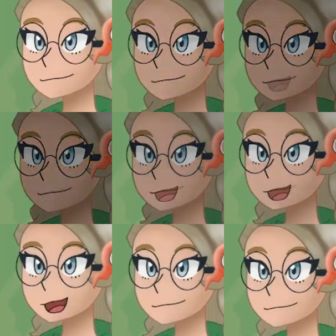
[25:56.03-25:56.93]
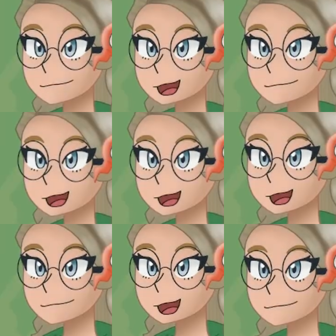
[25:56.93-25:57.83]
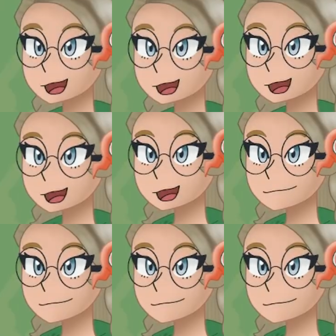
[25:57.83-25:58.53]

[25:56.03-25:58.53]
I'm just hoping that we see 2 Quiver Dances